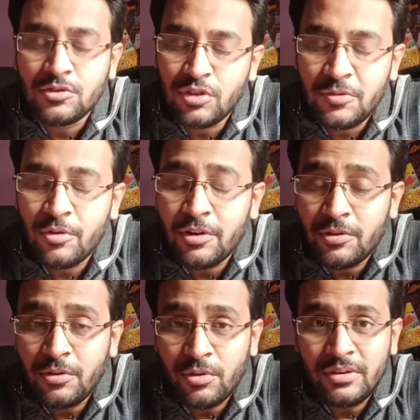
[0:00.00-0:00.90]
So if you
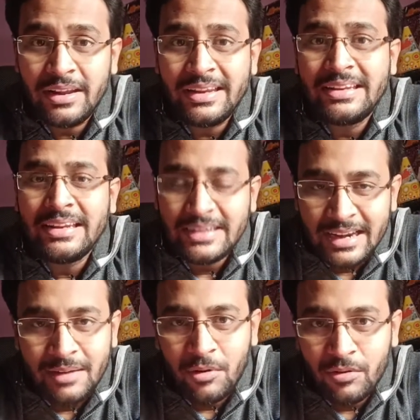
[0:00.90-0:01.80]
want to know in
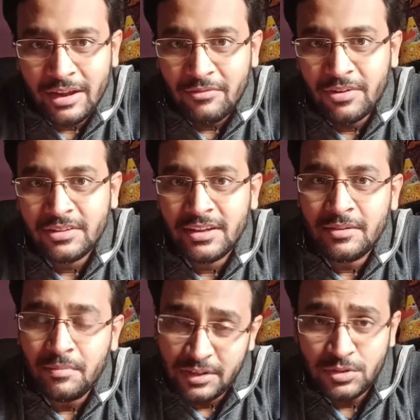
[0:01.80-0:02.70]
detail about
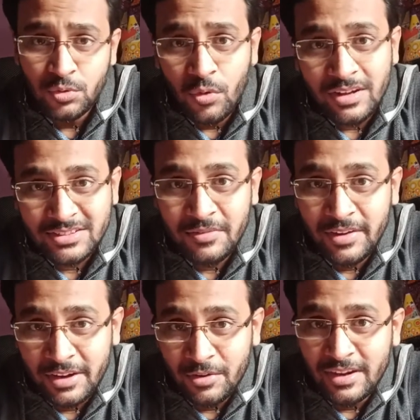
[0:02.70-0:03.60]
everything, please do watch
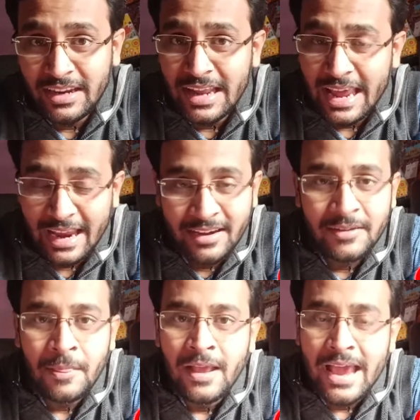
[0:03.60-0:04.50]
the video till
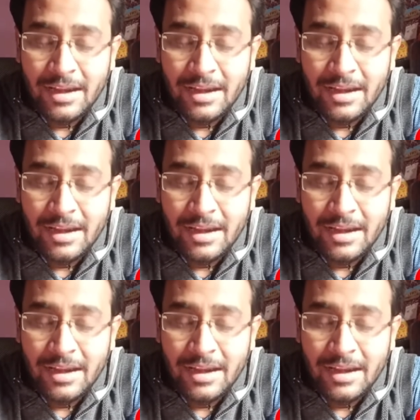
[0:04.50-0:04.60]
end.